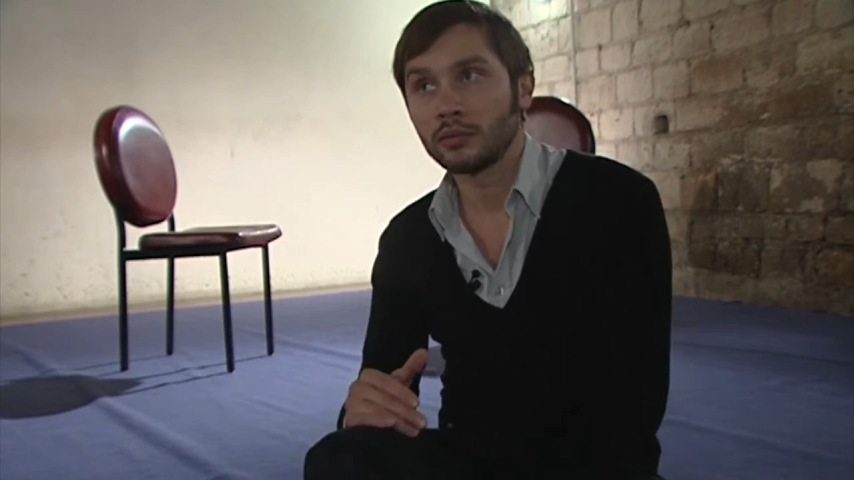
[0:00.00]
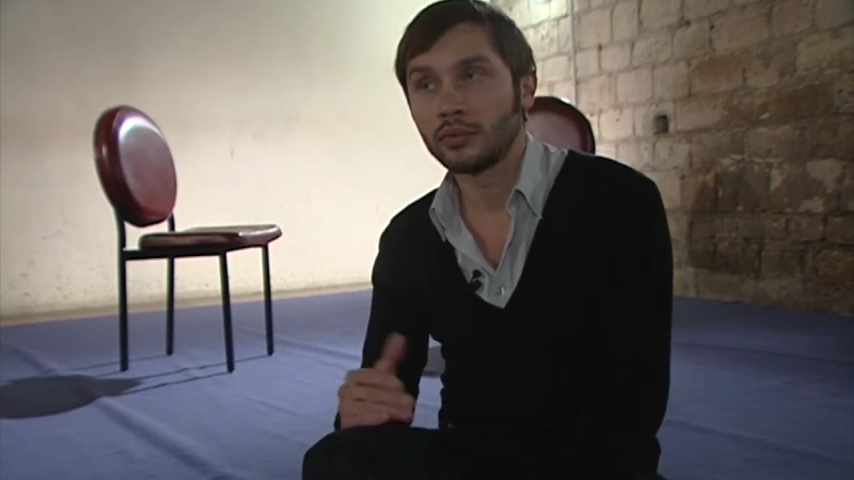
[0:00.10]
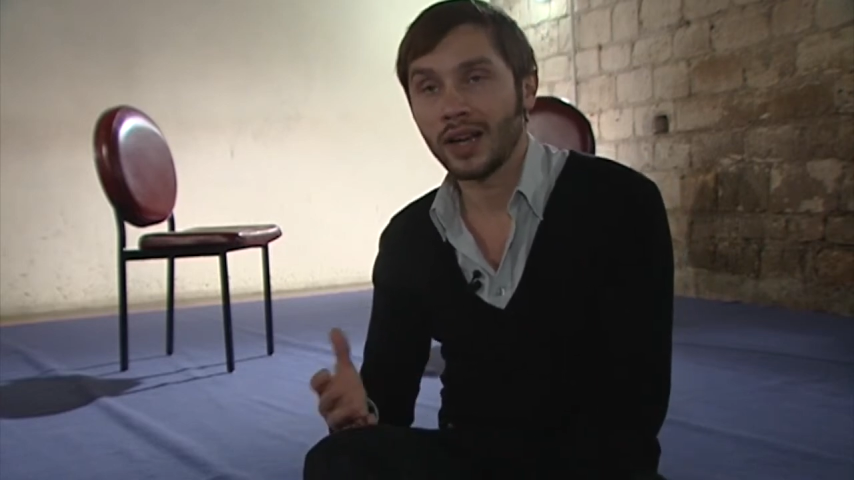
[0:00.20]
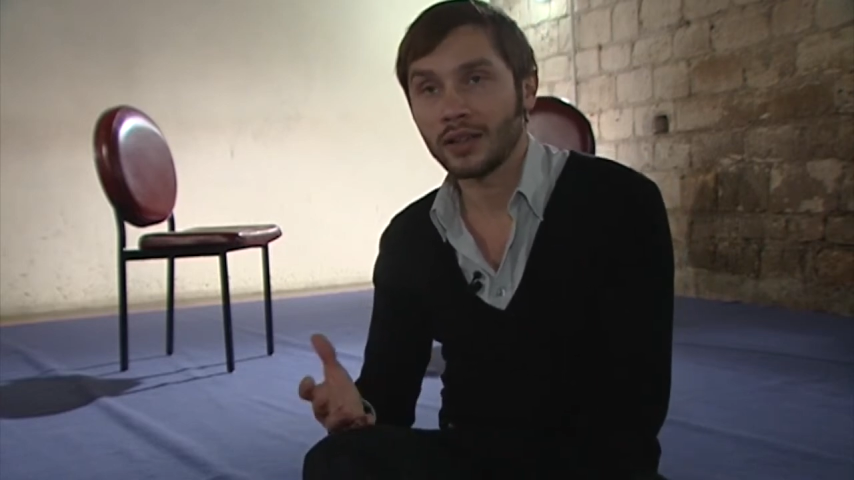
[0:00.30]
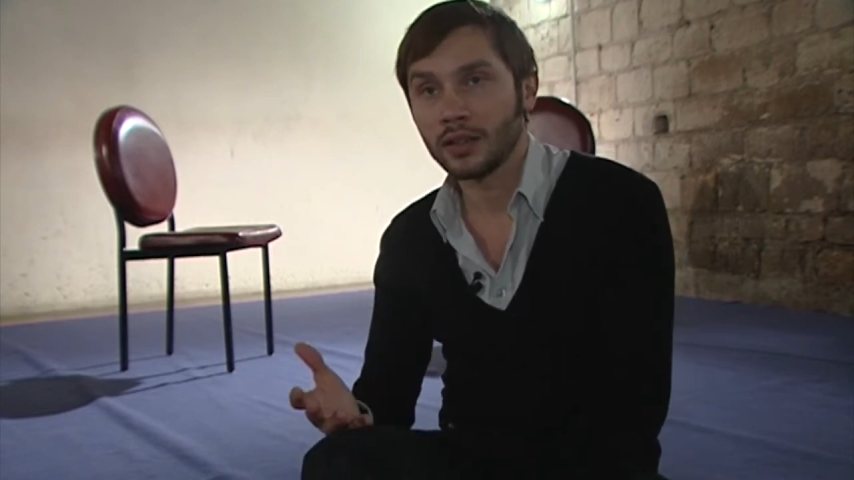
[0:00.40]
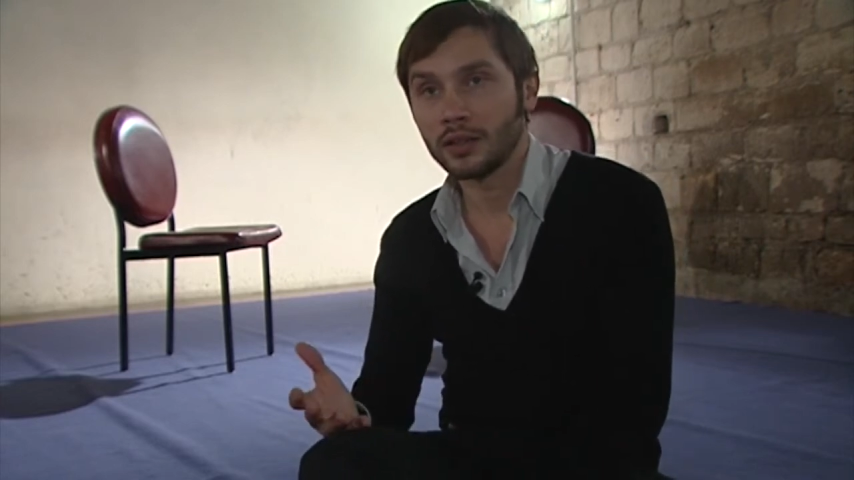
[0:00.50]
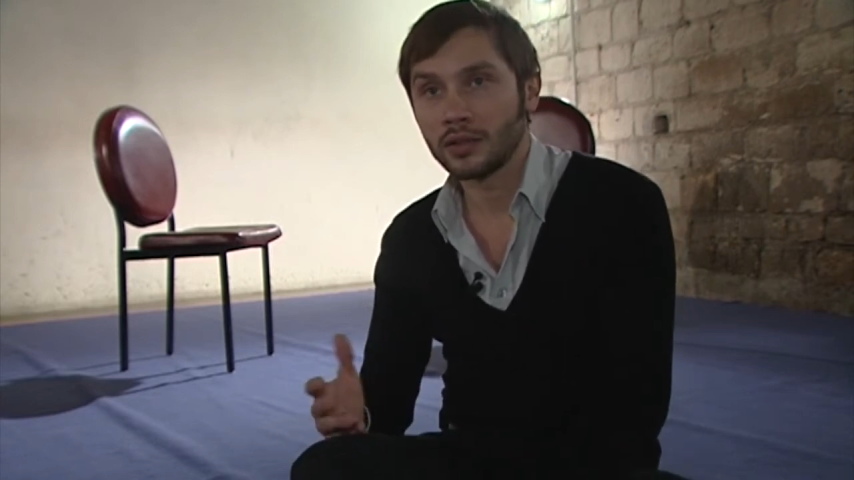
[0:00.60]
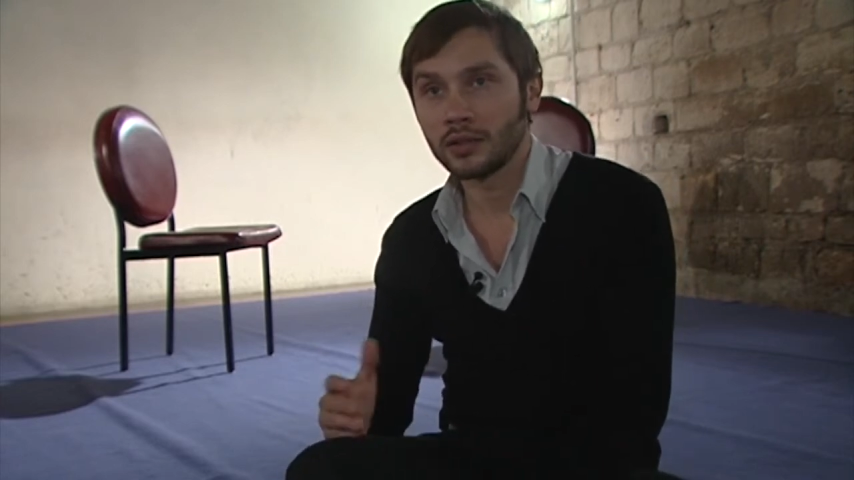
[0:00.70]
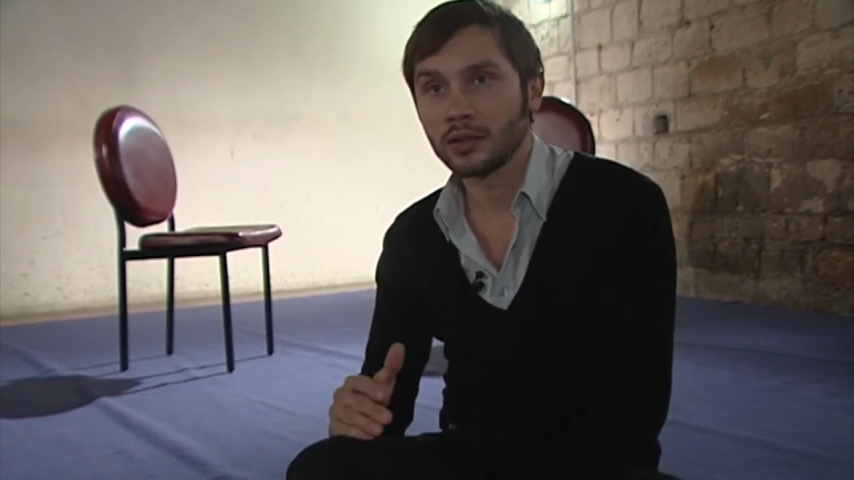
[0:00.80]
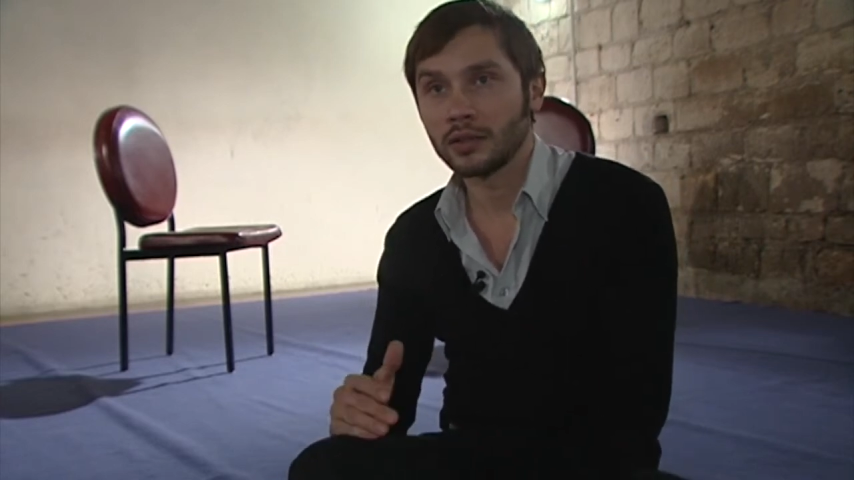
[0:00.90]

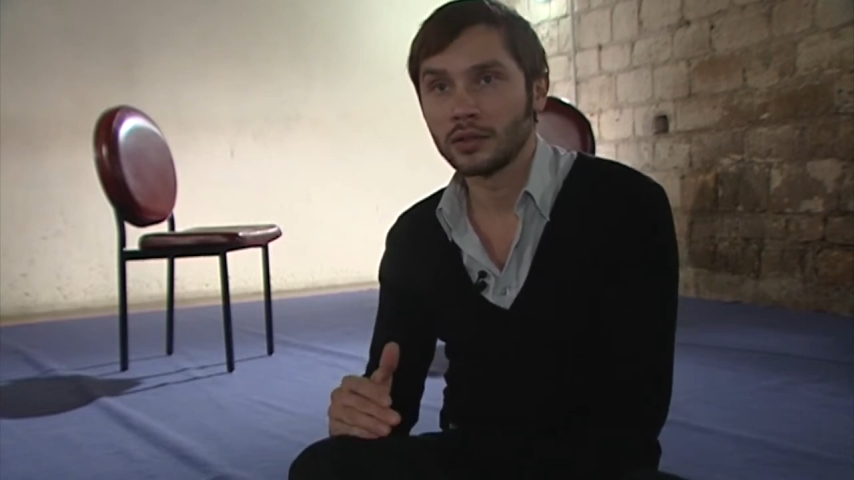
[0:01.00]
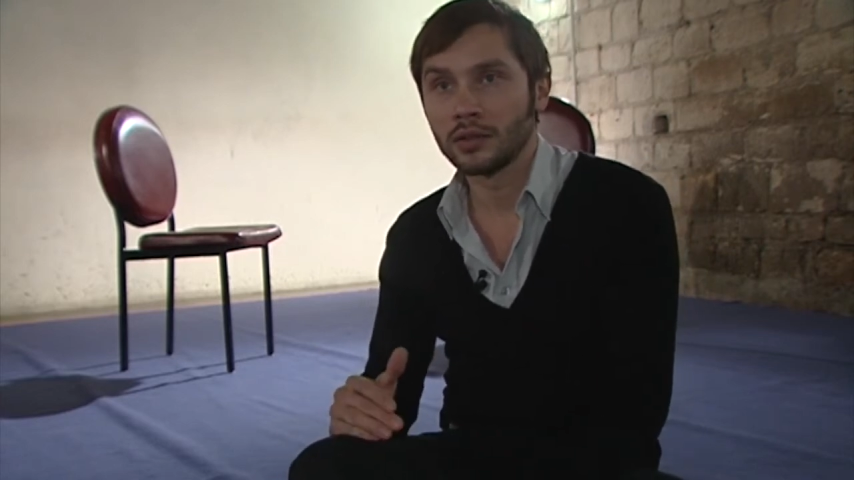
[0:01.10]
practice